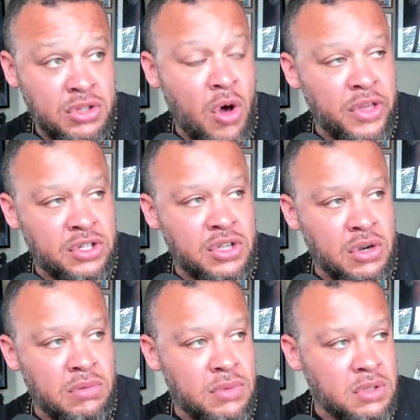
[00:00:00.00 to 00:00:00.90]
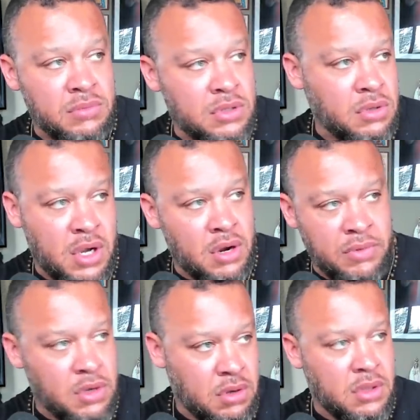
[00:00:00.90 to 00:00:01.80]
know this too. Muslims do their,
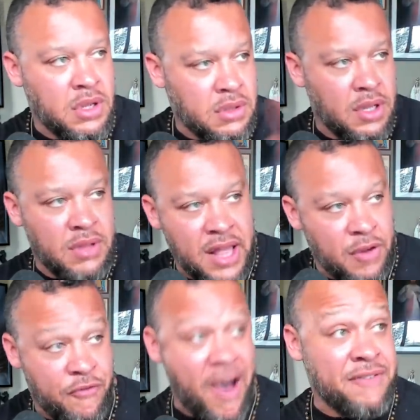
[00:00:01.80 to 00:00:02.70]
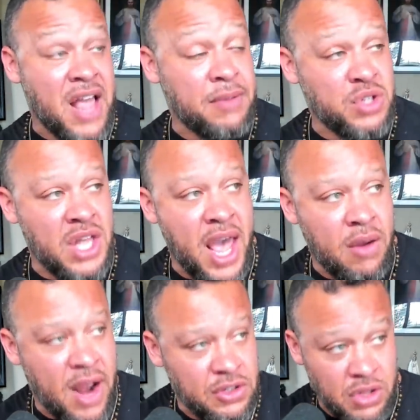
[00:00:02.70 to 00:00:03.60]
you know, they, they got their five times a day,
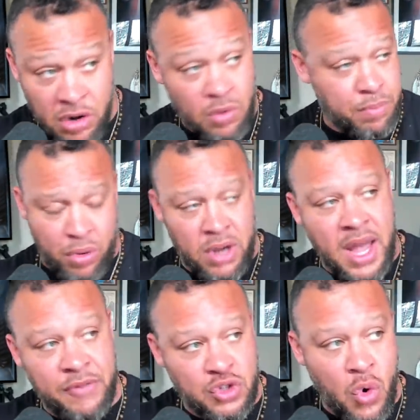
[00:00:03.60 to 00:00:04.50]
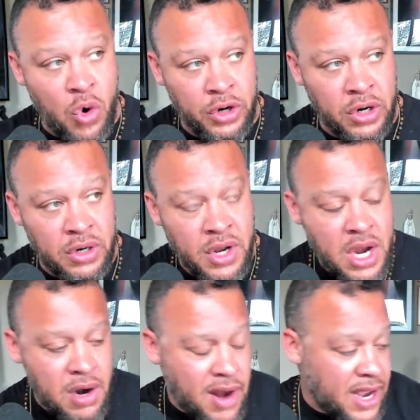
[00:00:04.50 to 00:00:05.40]
right? So their prayer life is ordered,
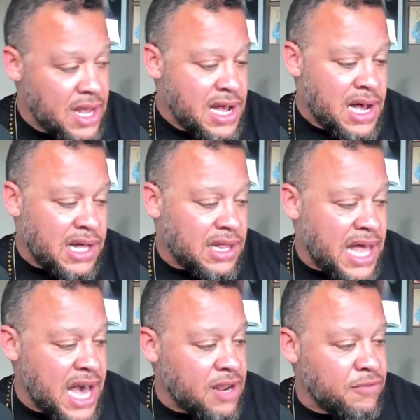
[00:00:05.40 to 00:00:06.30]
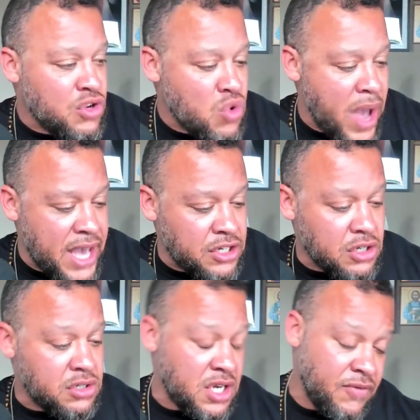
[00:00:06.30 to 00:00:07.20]
right? A lot of New
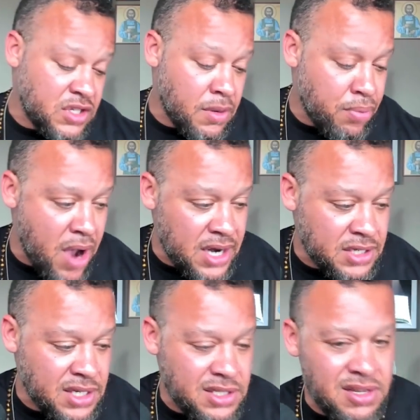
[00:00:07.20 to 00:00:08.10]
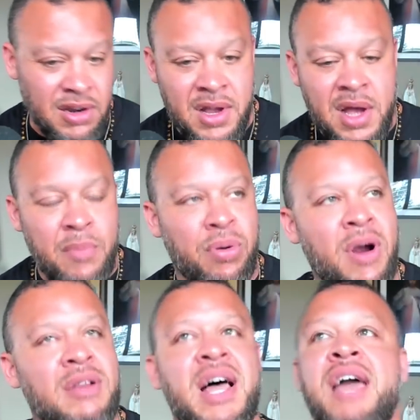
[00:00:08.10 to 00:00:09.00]
Agers and even some Protestants, their
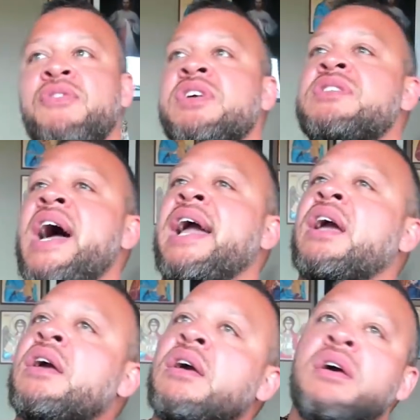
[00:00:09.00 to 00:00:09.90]
prayer life is like